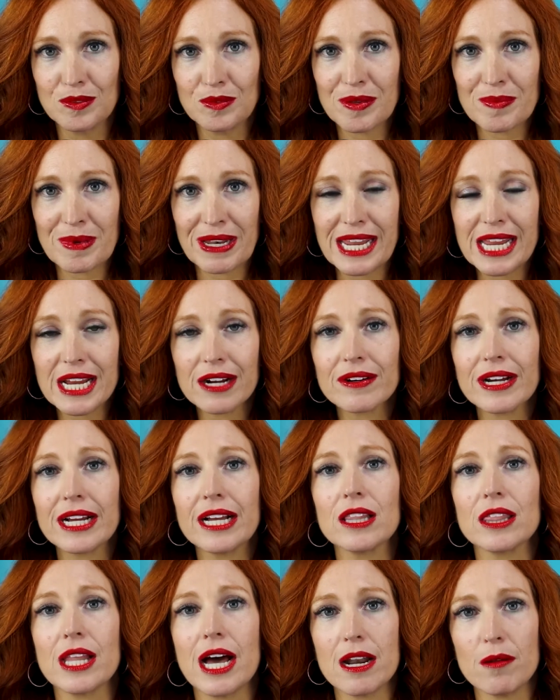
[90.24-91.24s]
We've been
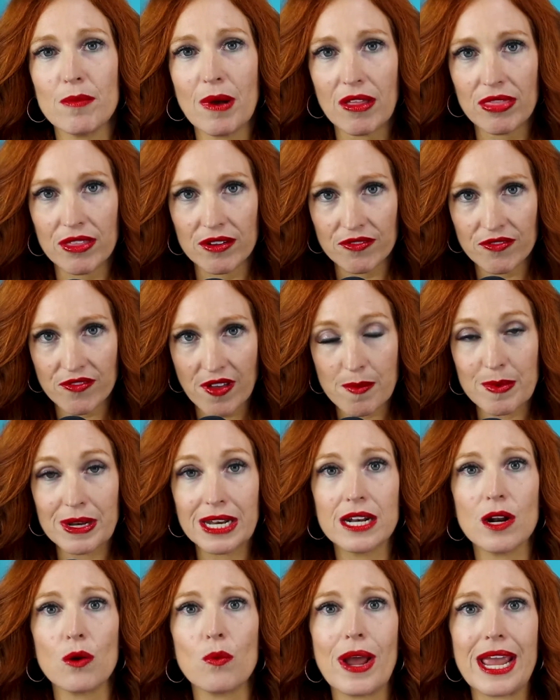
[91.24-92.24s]
hearing a lot about the
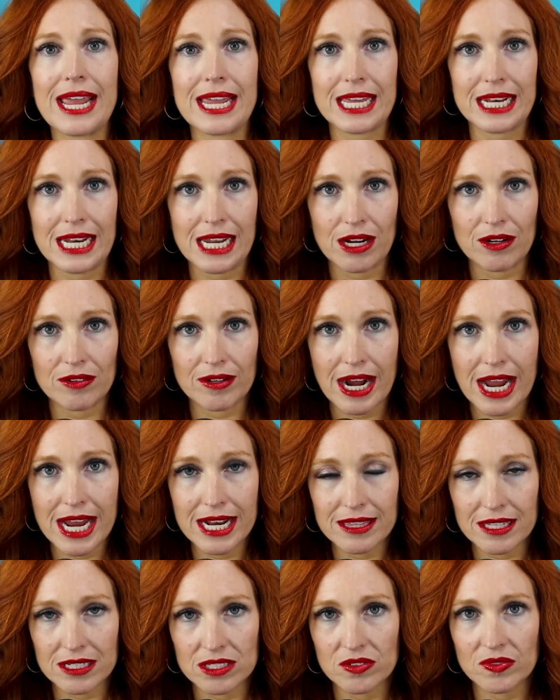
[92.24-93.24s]
feminine awakening,
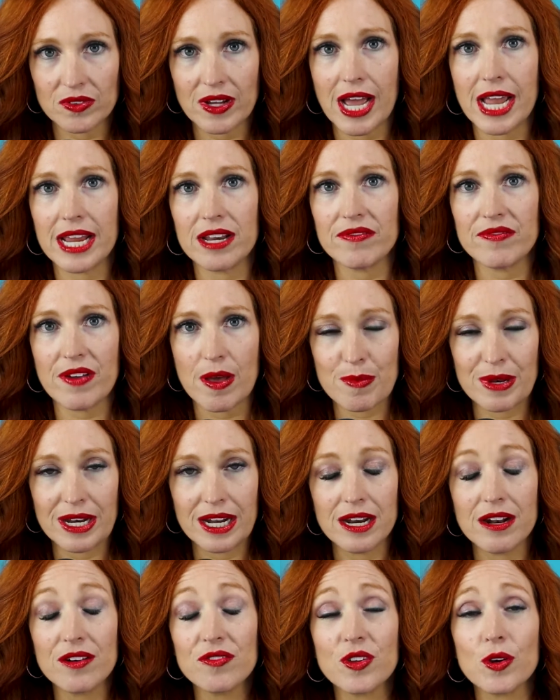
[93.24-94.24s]
right? The divine
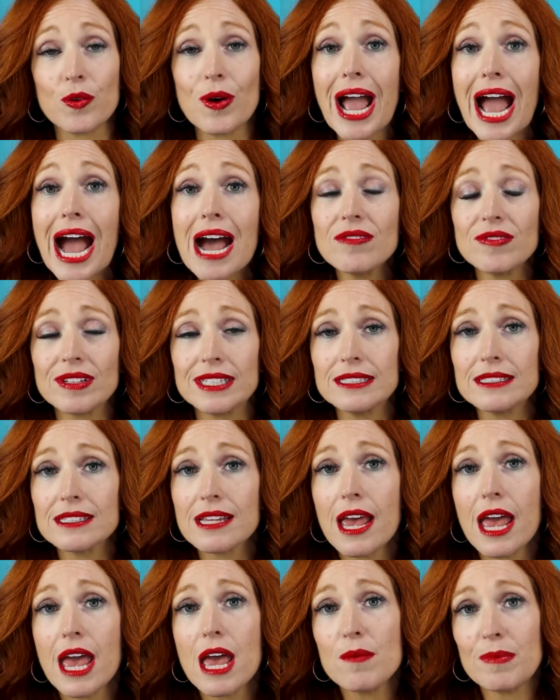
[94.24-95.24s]
feminine. And if you
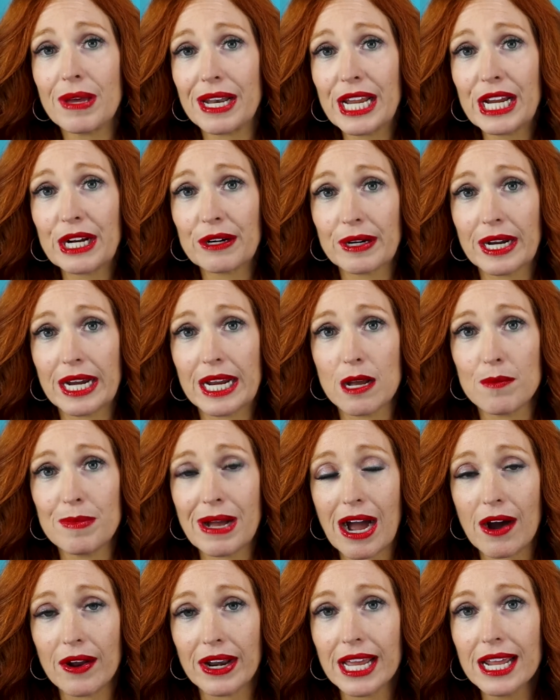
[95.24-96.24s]
haven't been hearing
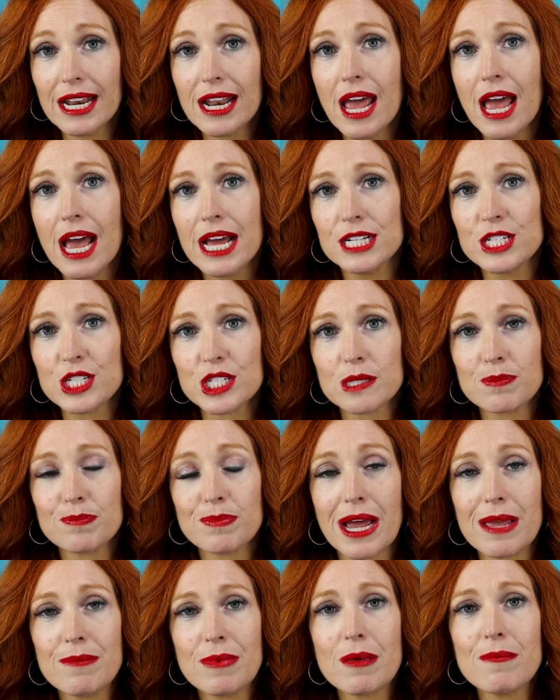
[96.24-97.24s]
about it,
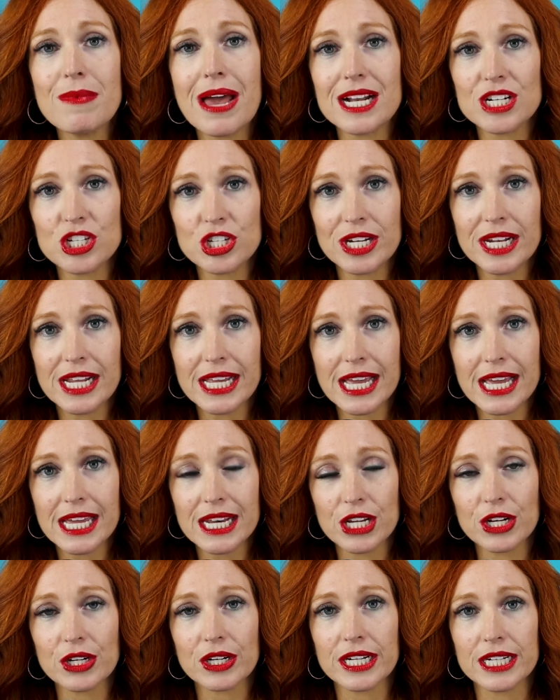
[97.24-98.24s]
just by me mentioning
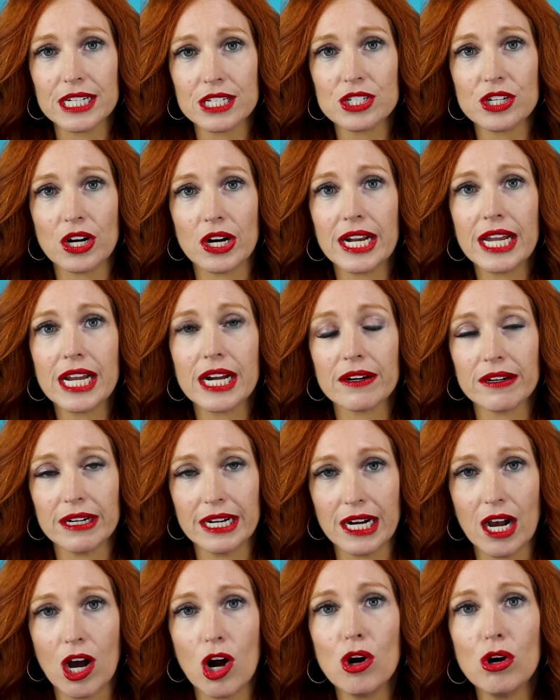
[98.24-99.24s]
it, you're going to start
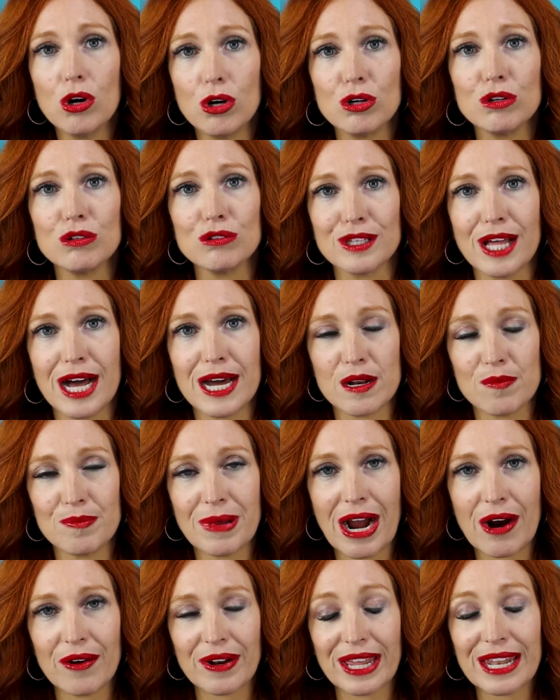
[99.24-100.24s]
hearing a whole lot
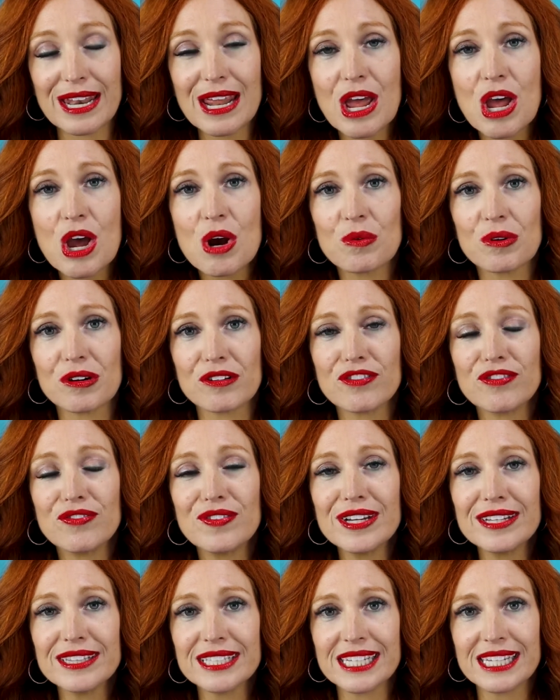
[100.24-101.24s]
about it. We're
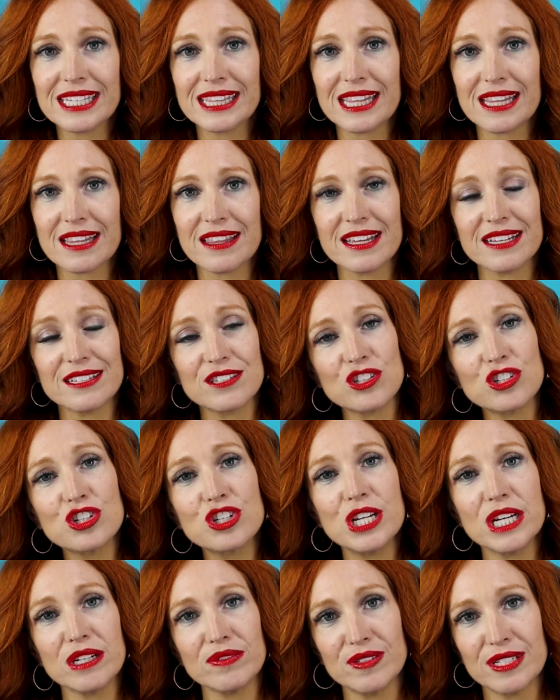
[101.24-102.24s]
feeling this
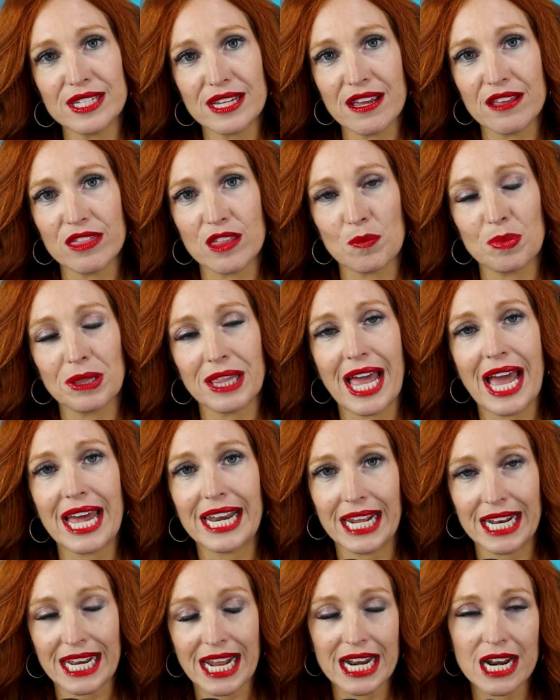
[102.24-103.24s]
shift in the
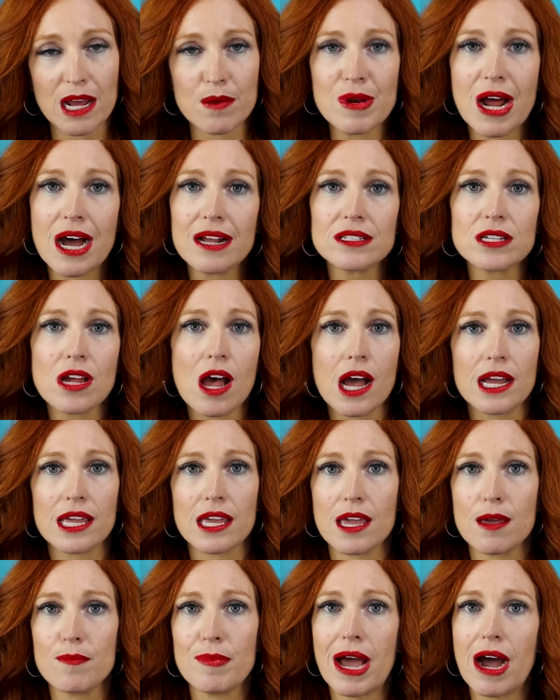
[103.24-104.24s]
planet. And I'm not
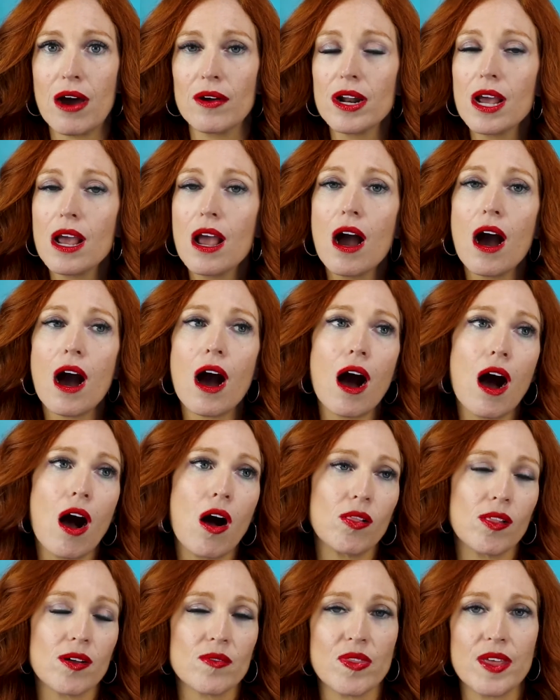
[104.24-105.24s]
talking about
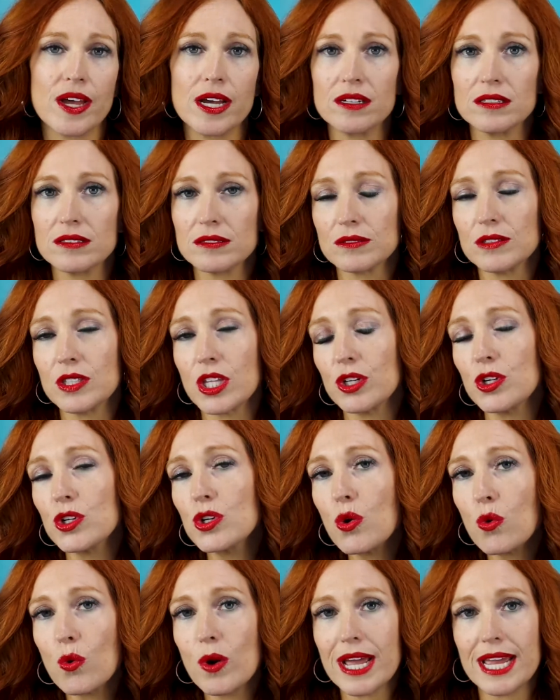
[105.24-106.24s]
all of the
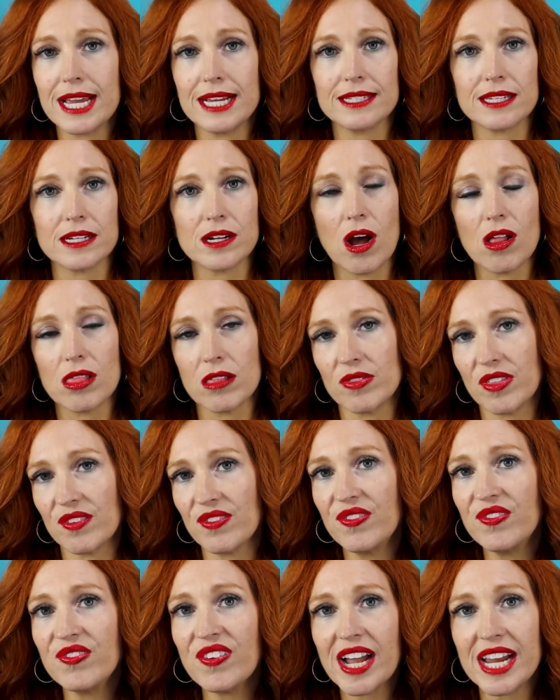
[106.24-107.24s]
noise and all of
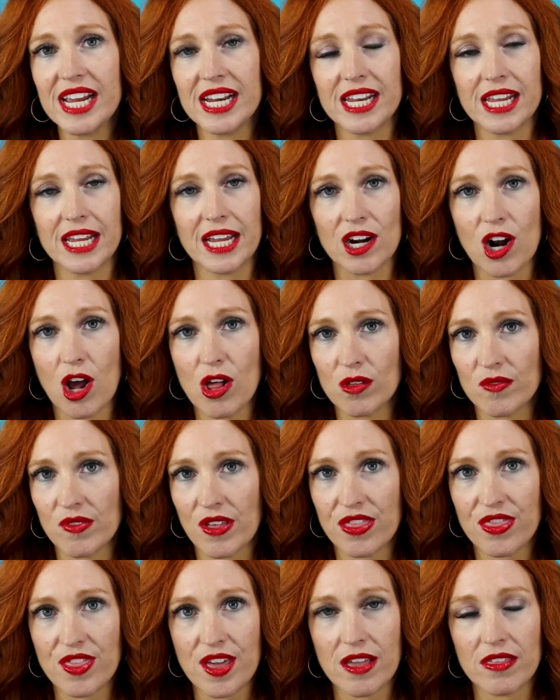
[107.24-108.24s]
the fighting and all of
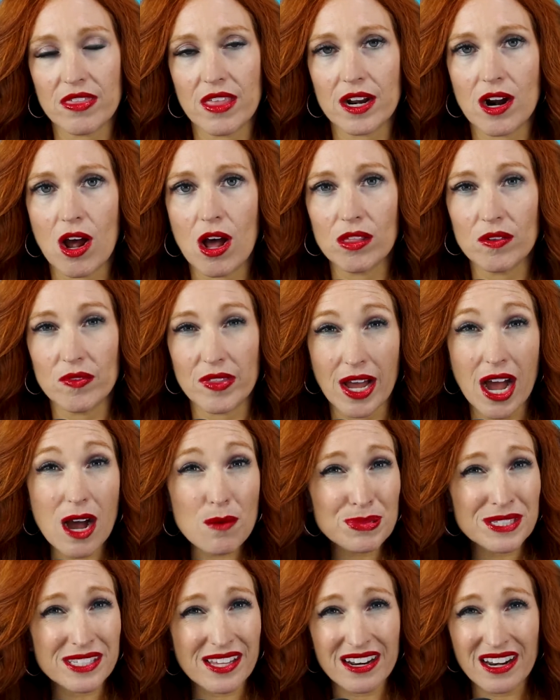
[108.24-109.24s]
the thing and all of the
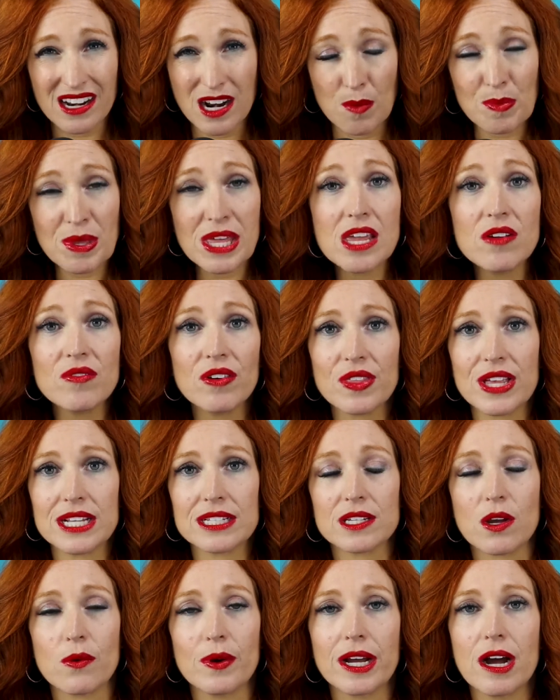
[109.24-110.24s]
upset and upheaval
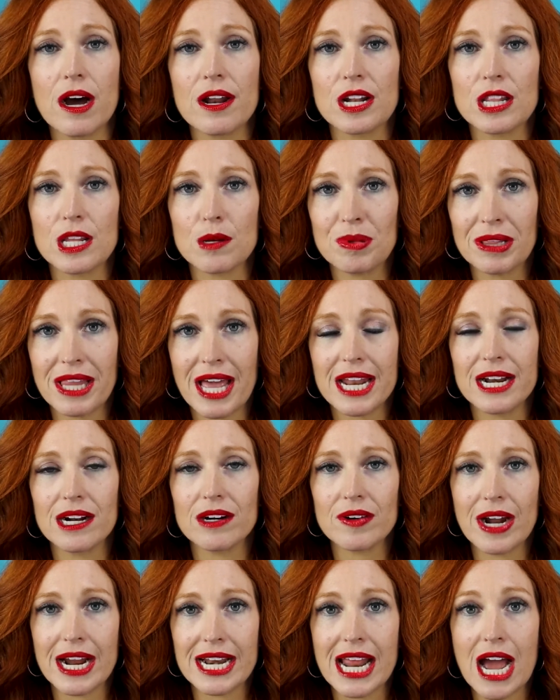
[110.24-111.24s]
that's going on in the
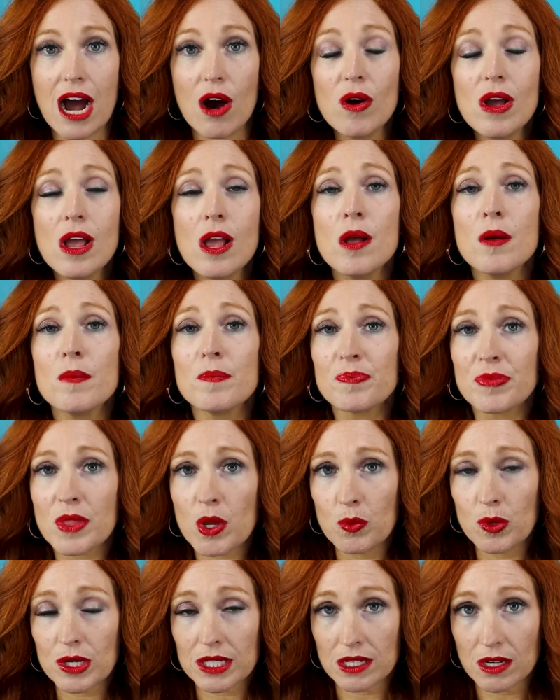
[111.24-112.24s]
planet right now.
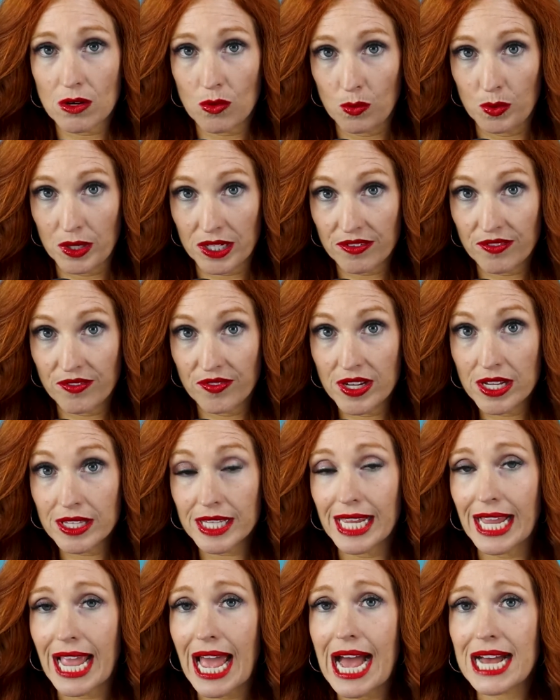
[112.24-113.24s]
We're
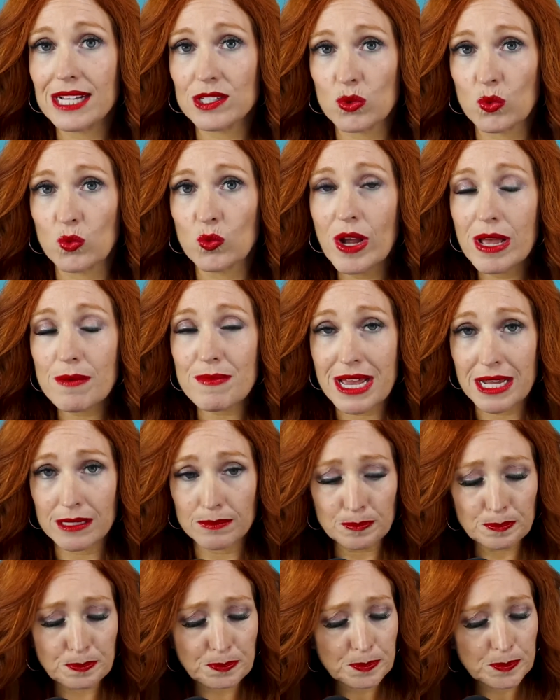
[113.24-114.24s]
feeling as
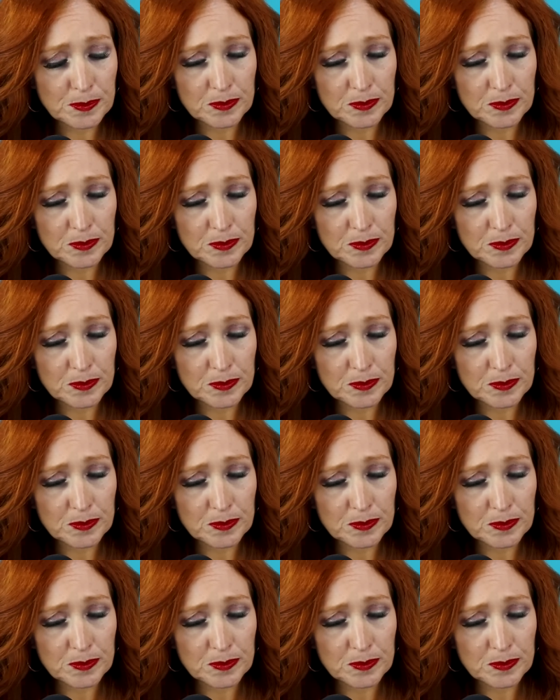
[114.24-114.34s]
women